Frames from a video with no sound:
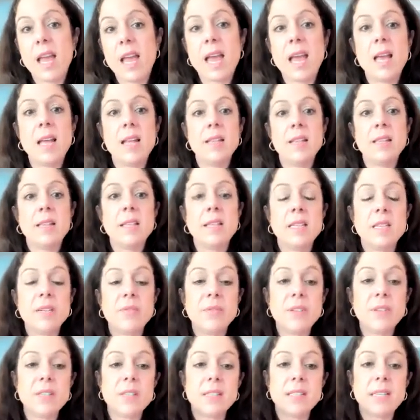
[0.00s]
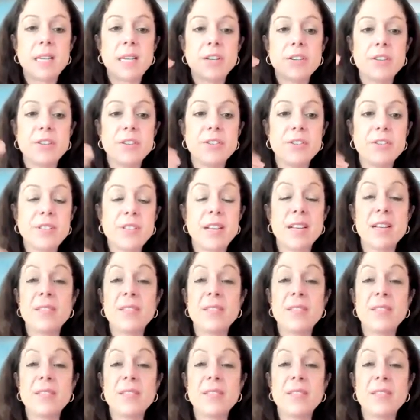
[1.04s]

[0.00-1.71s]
and the different sections, and I